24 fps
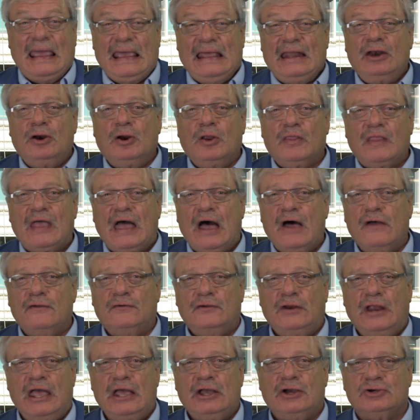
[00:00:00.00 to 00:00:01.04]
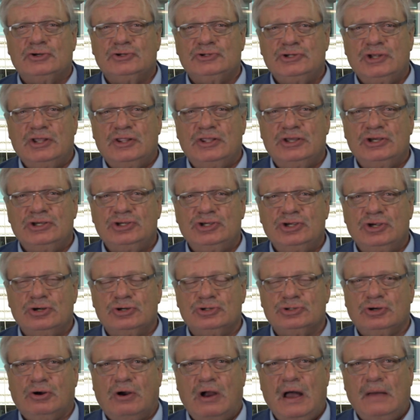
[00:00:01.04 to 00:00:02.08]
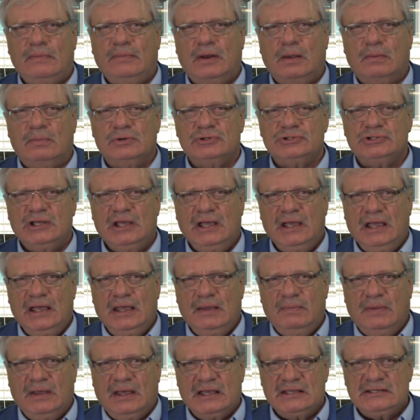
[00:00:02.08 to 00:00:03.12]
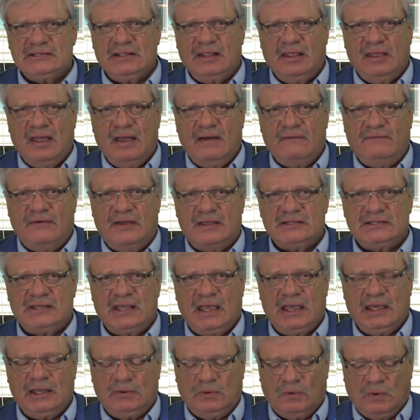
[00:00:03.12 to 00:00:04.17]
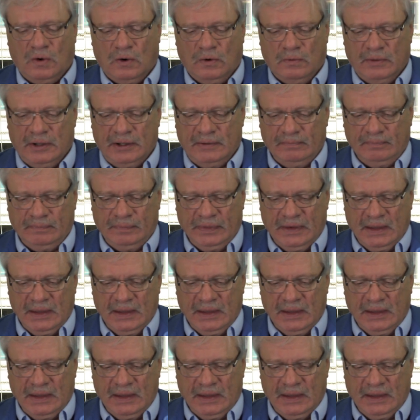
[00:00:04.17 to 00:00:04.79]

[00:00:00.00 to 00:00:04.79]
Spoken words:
800,000 acres to this year's crop numbers because of the FSA enrollment.